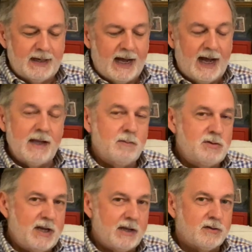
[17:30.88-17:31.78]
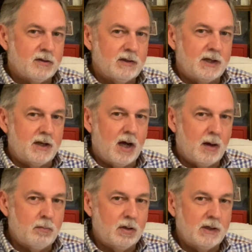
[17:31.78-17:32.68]
I am gentle and
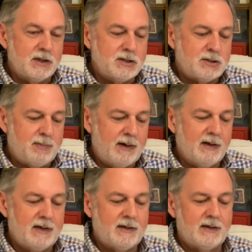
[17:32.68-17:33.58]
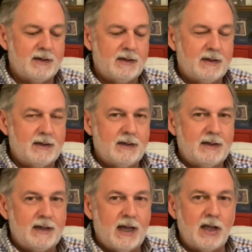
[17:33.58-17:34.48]
humble in spirit,
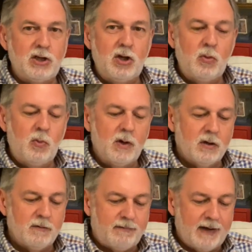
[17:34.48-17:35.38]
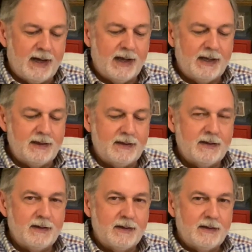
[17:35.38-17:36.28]
and you will find
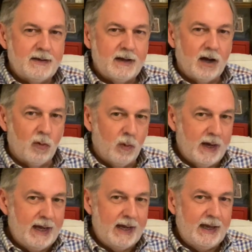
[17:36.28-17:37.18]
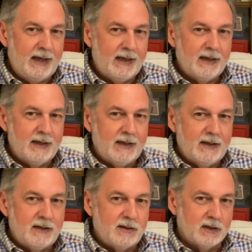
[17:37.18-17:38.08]
a way
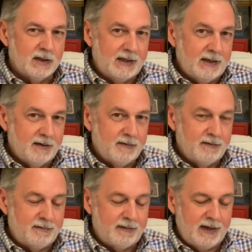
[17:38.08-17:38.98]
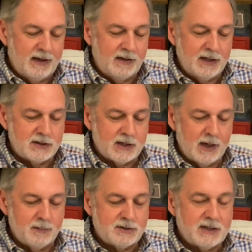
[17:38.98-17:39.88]
to live in this
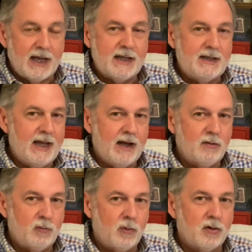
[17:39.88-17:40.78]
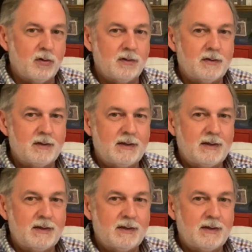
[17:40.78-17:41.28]
upside down world